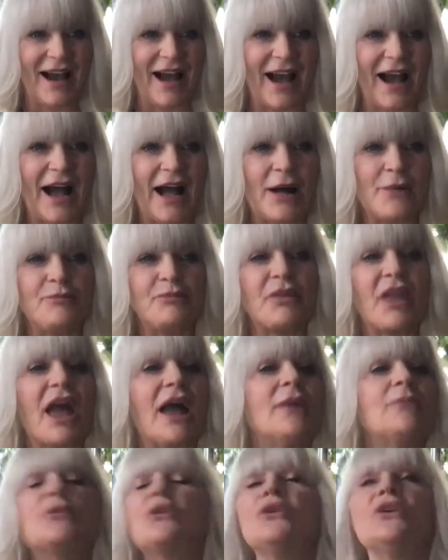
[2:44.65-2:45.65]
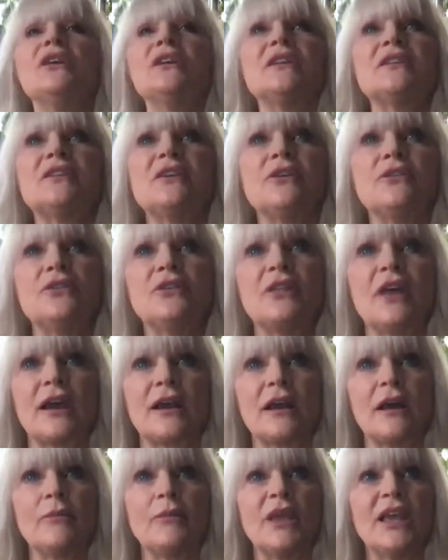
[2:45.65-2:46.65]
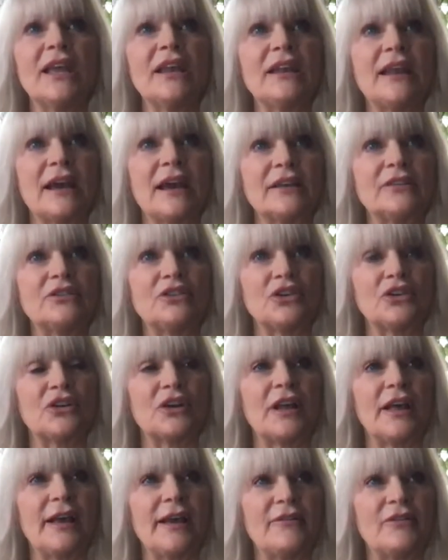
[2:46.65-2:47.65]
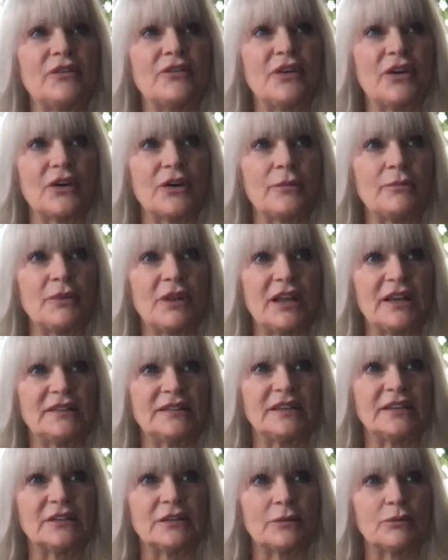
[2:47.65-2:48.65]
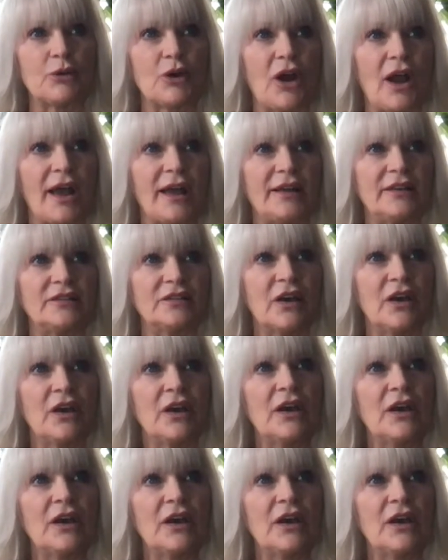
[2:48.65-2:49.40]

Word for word: Um, I'm going to tell you that coming in next, you're going to have a very pleasant surprise.